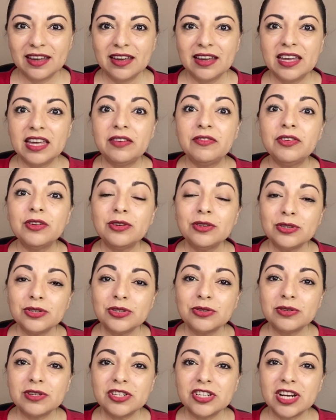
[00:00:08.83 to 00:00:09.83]
If you're new to
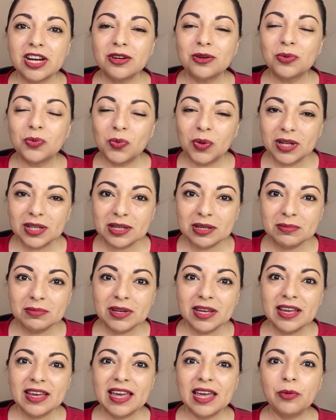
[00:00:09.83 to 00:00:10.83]
our channel, welcome,
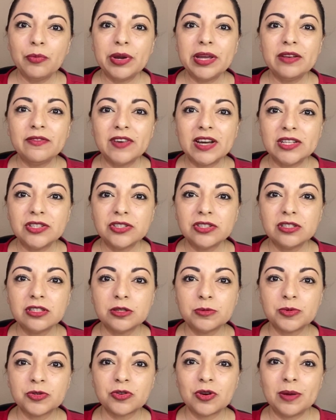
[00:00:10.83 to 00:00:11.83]
and we invite you to
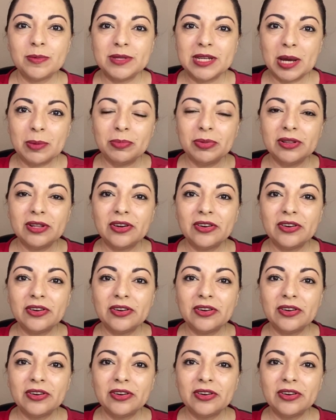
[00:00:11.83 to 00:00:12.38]
subscribe down below